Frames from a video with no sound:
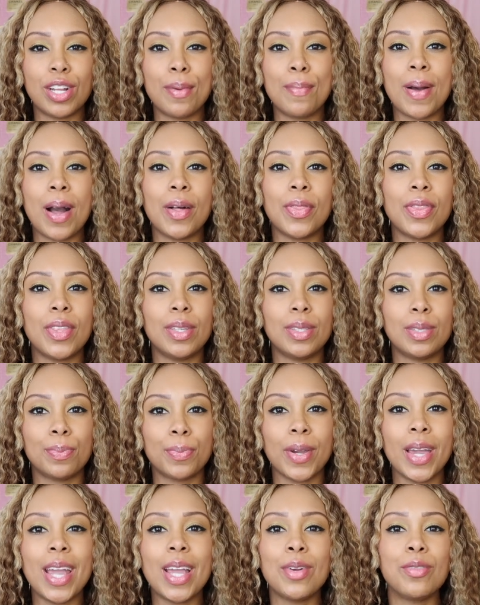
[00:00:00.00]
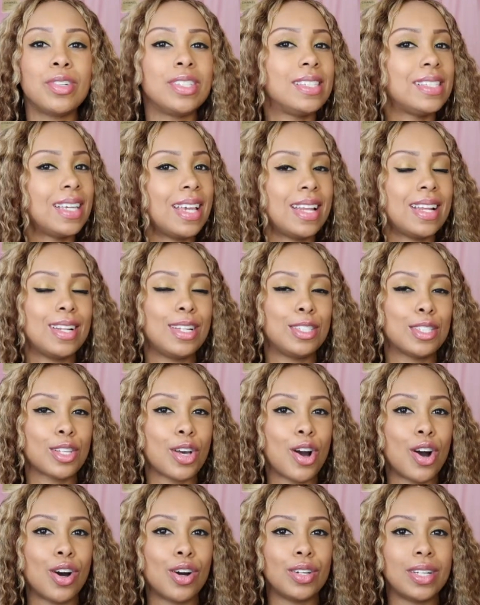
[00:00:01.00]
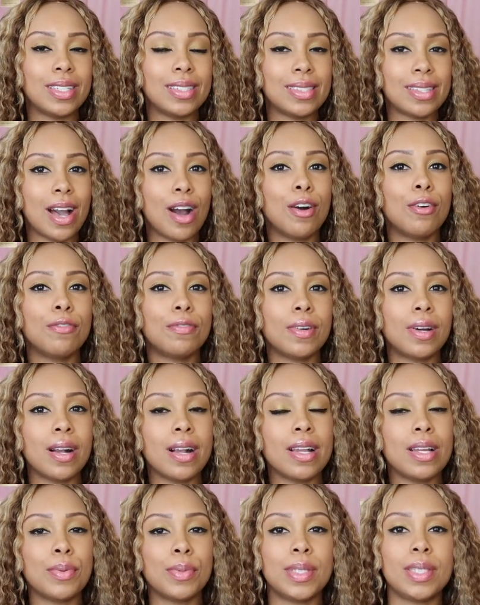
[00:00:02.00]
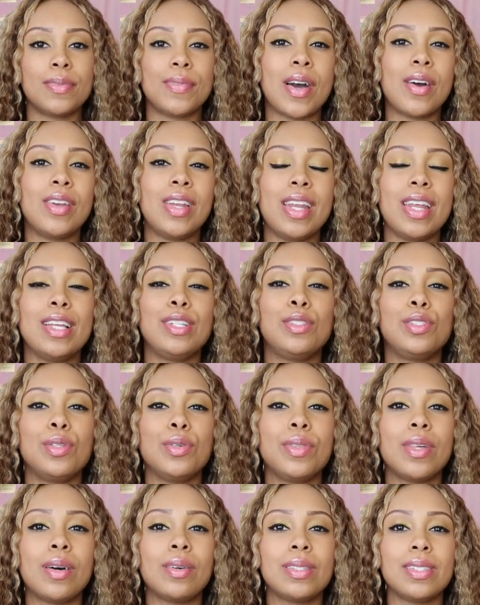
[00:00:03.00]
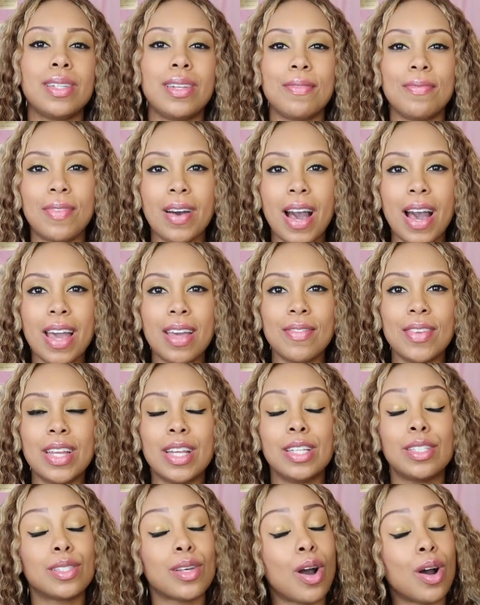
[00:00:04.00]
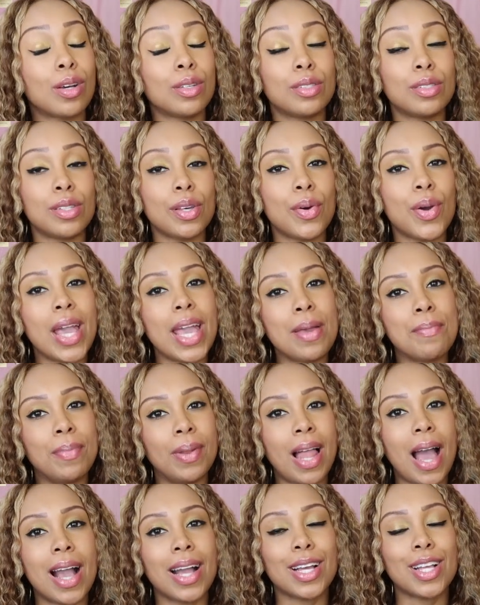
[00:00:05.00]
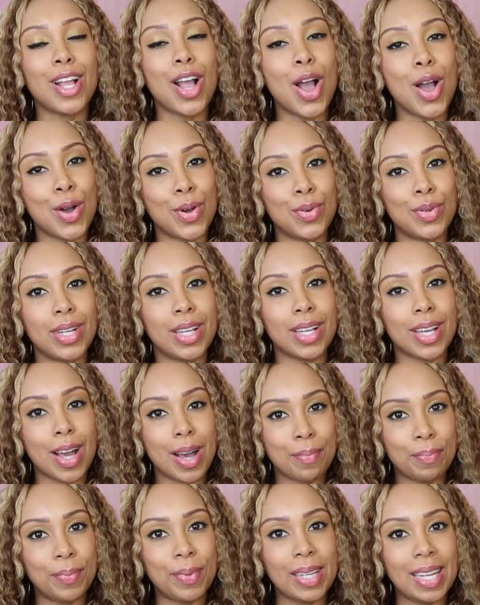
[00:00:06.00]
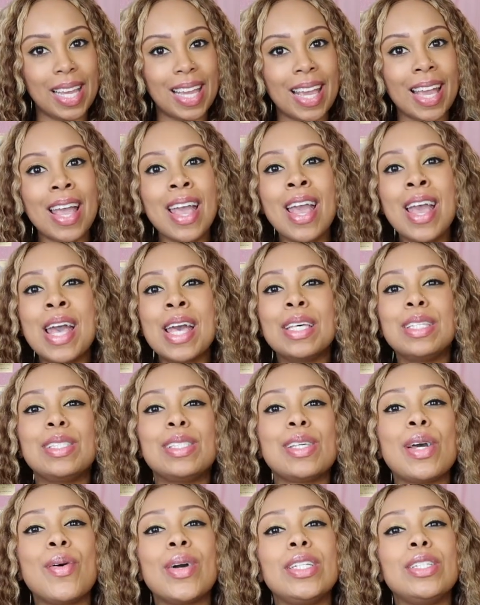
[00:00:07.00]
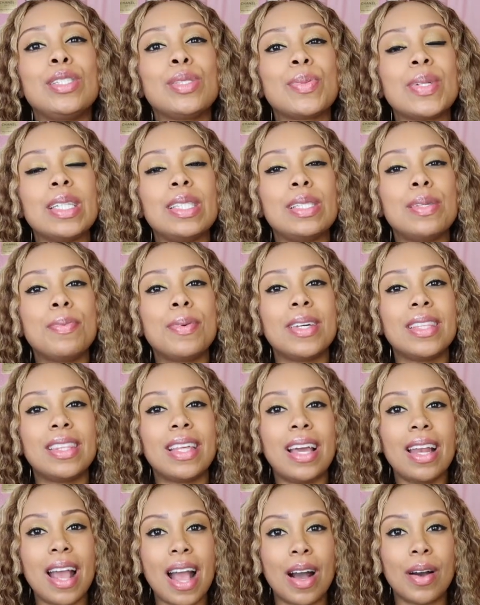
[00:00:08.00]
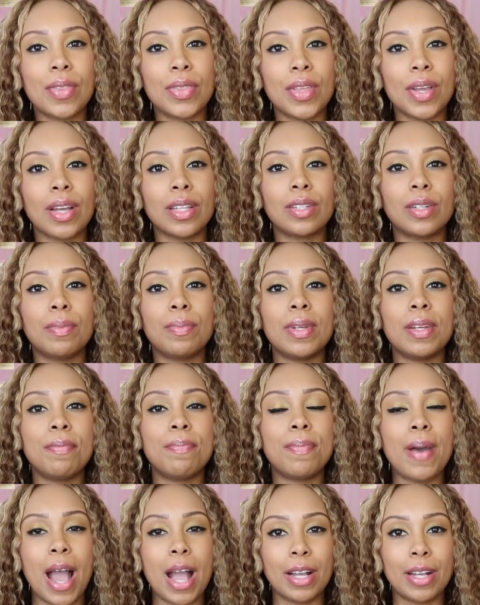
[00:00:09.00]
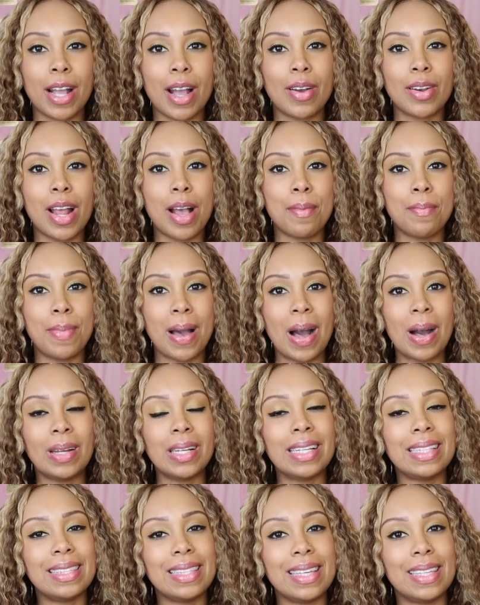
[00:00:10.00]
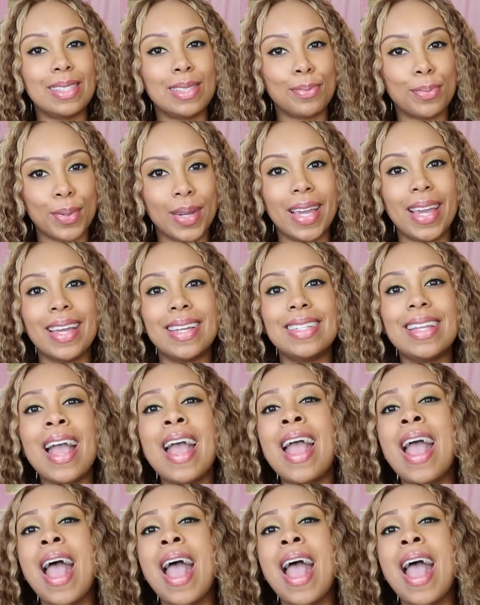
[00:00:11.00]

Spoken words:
about this brand. Once again, it is called Telfar and it was founded in 2005, and it is also a Black owned company. So I just wanted to put that out there, a little bit of background about this brand,